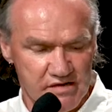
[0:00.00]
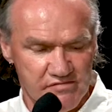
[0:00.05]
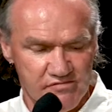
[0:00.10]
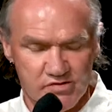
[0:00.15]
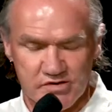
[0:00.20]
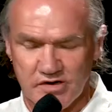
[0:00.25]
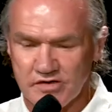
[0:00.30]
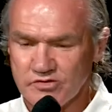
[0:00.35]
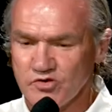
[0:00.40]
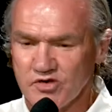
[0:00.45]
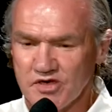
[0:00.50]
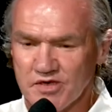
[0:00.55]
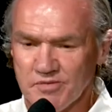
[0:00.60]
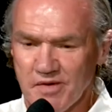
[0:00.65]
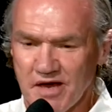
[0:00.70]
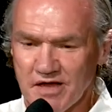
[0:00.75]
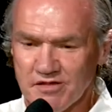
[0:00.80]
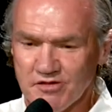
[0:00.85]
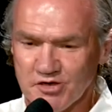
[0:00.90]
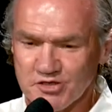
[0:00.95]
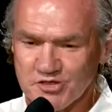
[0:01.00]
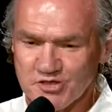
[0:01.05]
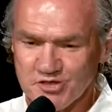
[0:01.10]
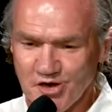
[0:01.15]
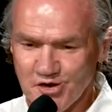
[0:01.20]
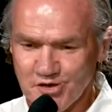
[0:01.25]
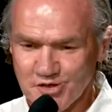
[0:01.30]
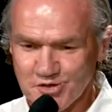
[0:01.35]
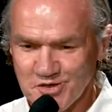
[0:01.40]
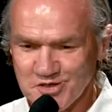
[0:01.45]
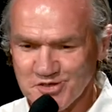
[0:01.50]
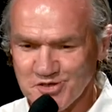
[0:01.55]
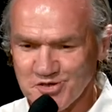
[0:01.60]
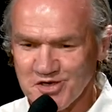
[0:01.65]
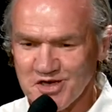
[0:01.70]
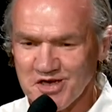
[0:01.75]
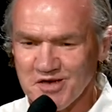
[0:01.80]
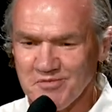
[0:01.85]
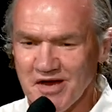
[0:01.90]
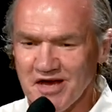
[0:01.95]
If we're not talking about lost dogs, we're
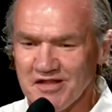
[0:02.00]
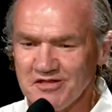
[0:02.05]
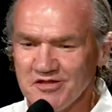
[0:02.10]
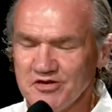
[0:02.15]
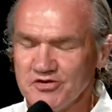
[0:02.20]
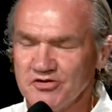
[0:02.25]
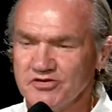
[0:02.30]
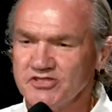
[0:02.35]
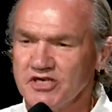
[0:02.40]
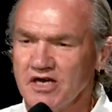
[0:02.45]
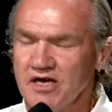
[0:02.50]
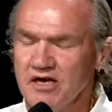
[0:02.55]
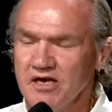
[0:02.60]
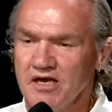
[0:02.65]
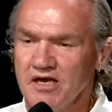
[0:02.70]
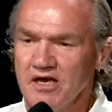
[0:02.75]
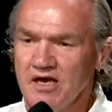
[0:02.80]
talking about literature.